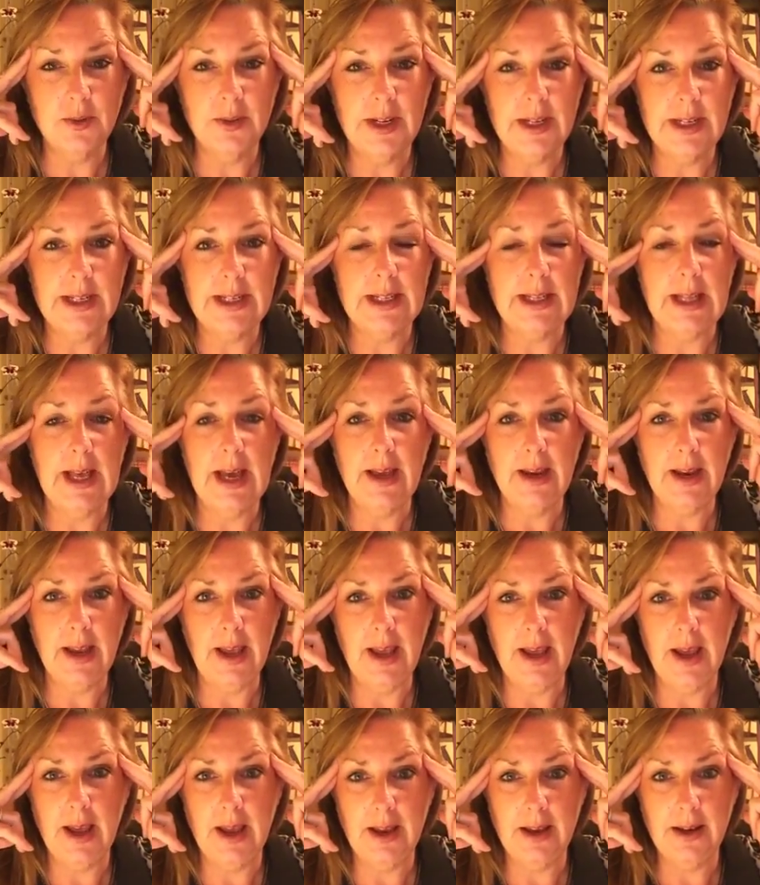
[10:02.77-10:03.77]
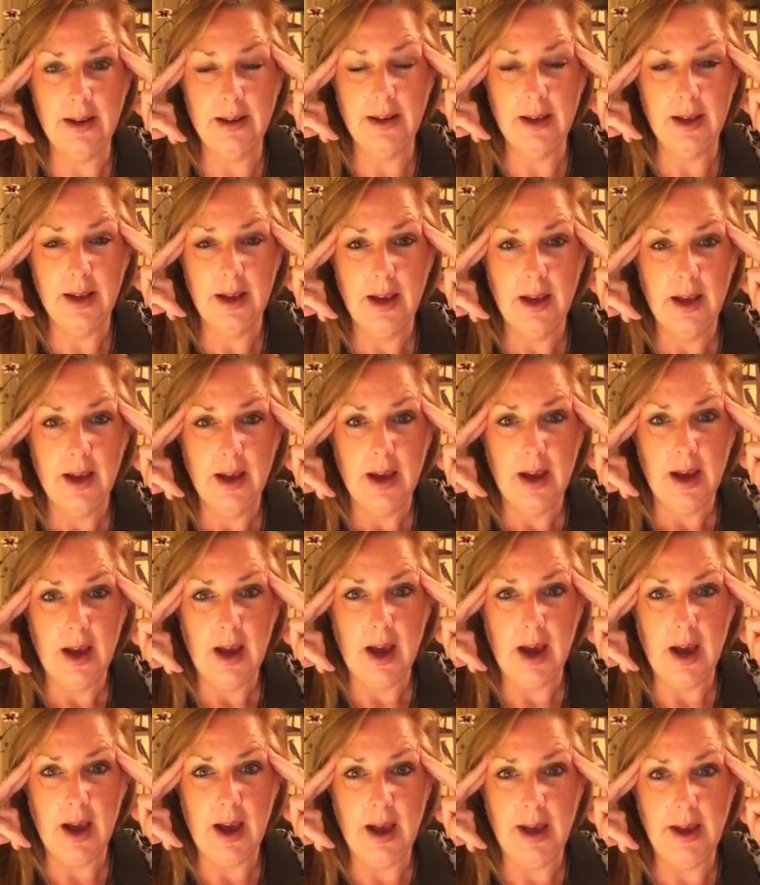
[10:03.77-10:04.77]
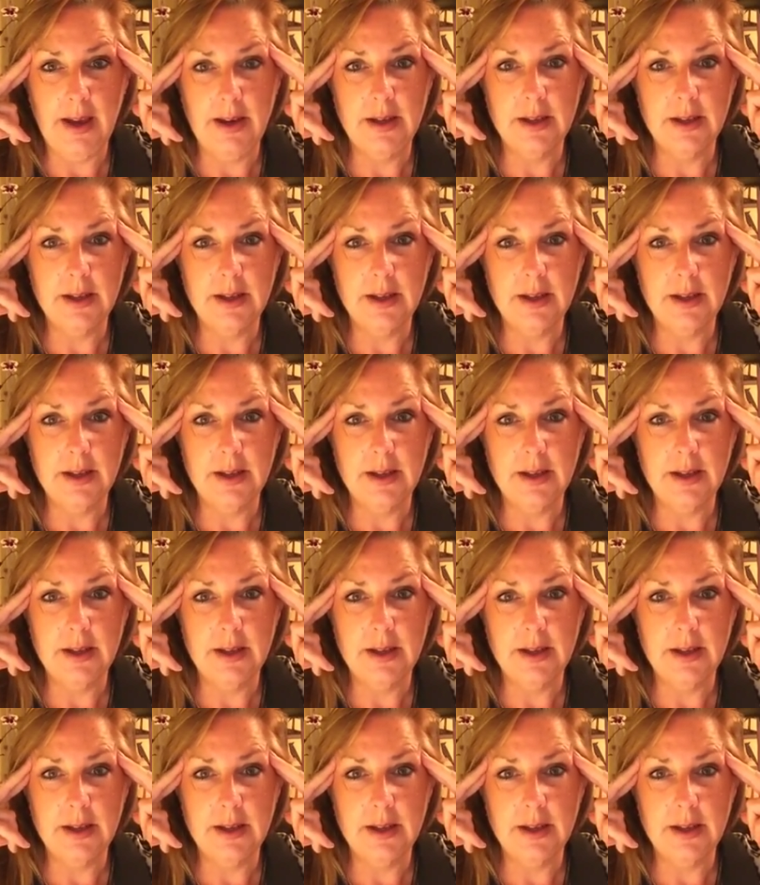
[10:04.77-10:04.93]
I did that, and I